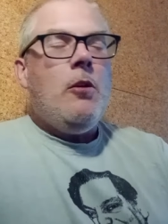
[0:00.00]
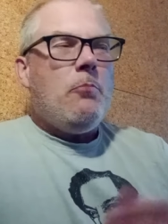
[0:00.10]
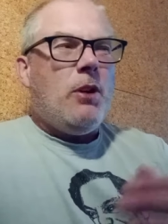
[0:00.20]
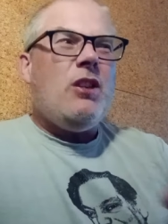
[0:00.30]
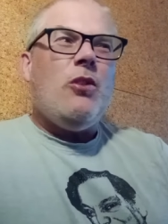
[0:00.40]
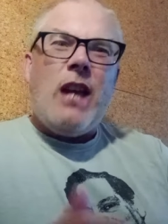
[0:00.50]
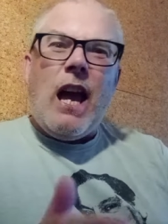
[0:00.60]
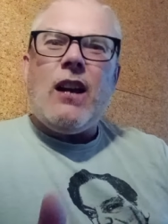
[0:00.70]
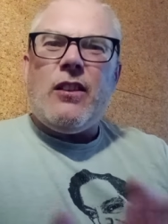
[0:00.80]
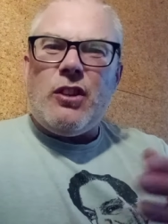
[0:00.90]
But you
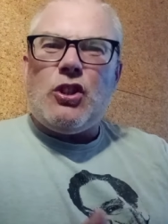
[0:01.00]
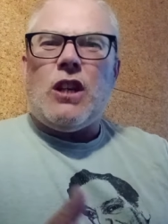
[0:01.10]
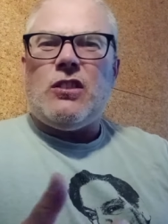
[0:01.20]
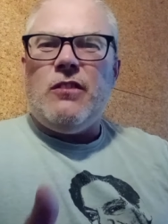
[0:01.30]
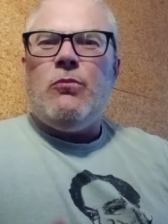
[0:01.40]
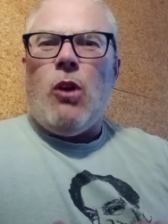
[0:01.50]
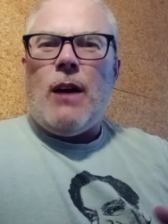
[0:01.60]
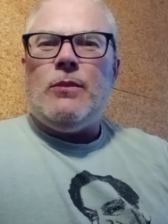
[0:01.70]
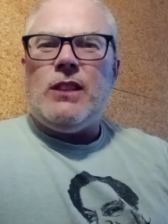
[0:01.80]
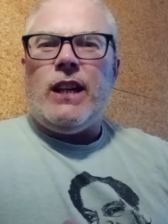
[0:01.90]
get the gist of what
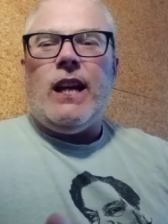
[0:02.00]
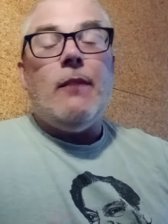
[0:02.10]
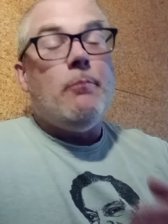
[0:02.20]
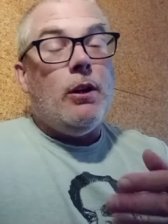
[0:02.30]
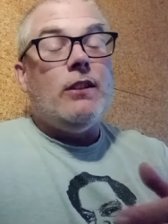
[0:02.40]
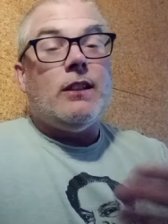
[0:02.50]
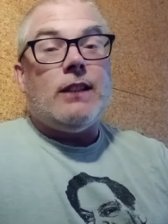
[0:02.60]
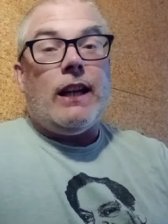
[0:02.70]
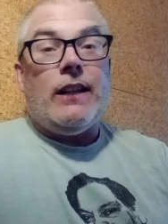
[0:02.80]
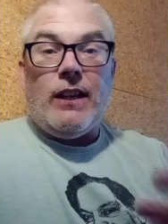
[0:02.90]
I'm saying. But as I
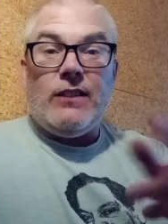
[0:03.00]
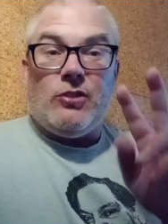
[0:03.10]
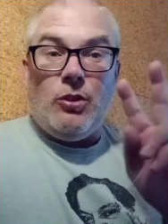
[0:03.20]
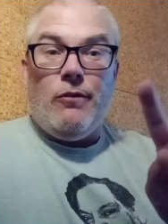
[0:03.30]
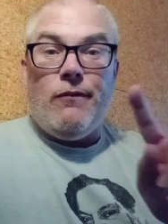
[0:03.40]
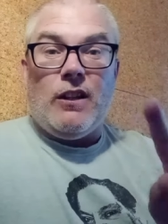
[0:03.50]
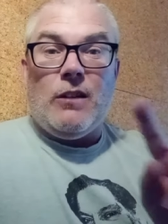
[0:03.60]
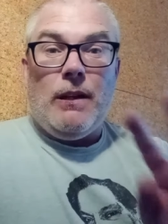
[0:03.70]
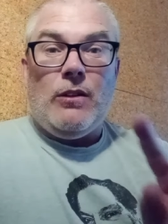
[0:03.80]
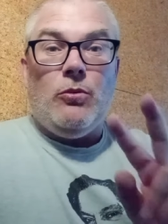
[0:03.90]
say, there's two
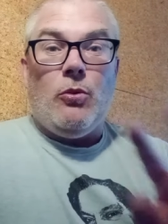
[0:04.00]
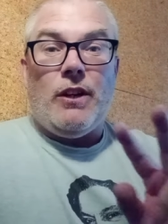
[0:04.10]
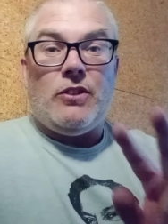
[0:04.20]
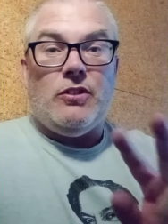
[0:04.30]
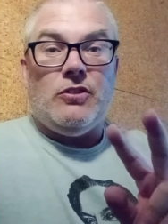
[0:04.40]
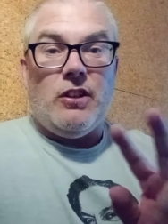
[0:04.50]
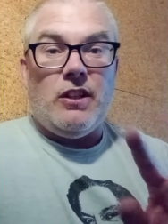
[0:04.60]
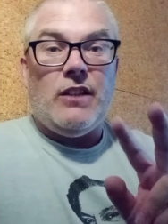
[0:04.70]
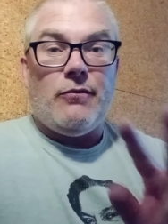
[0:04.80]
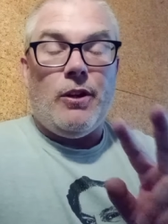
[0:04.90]
fundamental questions to
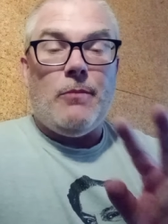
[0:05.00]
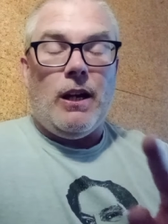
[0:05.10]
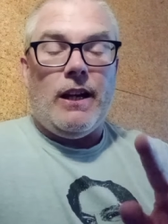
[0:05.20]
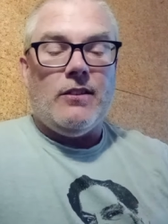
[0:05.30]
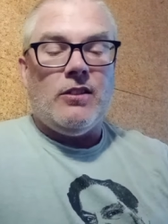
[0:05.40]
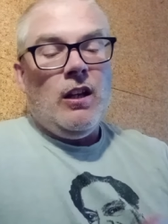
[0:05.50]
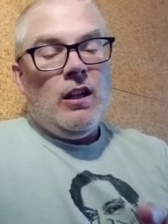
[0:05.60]
these three players.